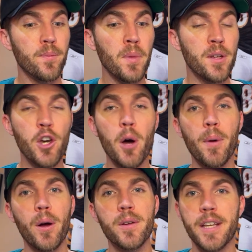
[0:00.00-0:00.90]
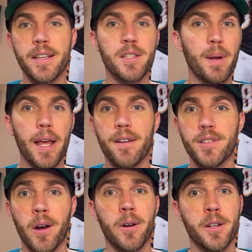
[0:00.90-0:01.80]
Joe Burrow says the
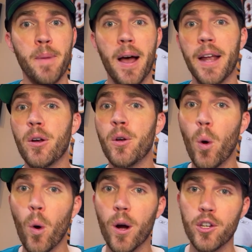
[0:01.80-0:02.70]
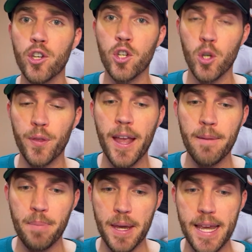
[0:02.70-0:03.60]
playoffs aren't on his mind, nor should they
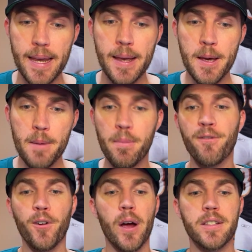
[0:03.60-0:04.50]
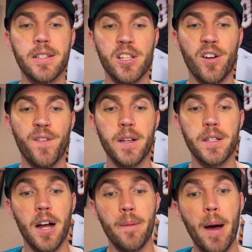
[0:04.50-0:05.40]
be, but for us, it's still fun to
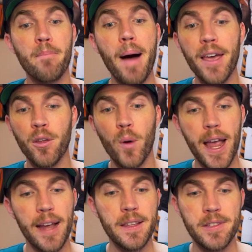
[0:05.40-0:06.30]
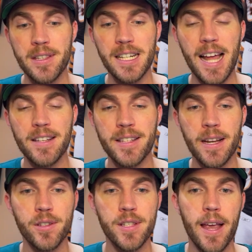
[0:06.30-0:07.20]
talk about. By the way, and this is the last thing
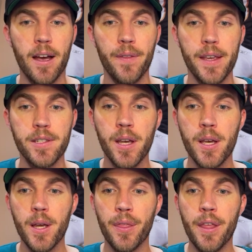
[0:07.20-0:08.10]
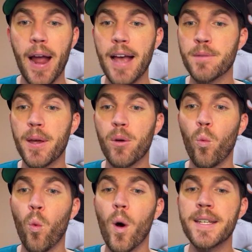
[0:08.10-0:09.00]
I'll say on this, there has
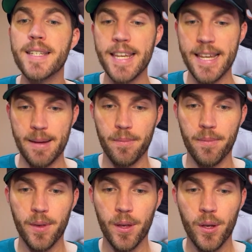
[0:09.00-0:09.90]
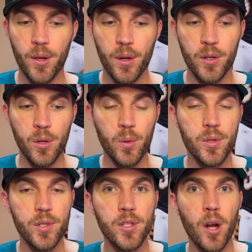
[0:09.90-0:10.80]
been one team to
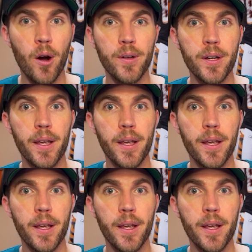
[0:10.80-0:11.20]
start